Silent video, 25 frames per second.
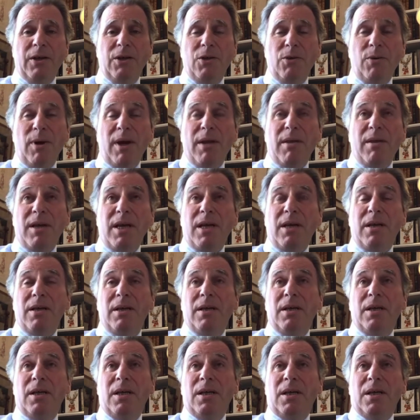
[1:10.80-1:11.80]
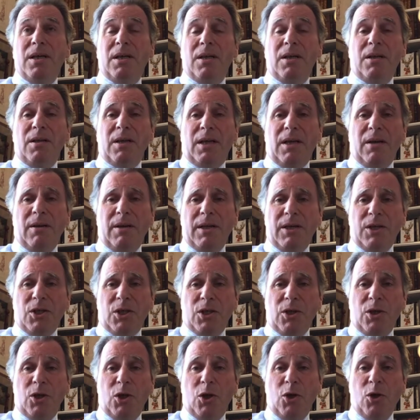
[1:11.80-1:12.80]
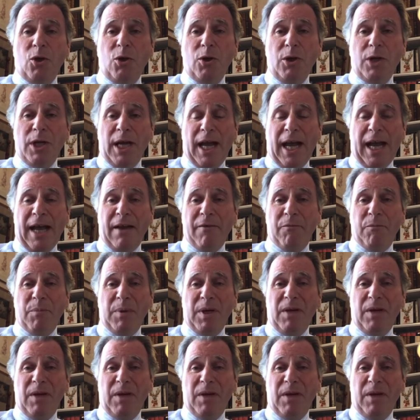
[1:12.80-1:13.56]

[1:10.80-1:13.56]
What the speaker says: Do I think that the coalition could have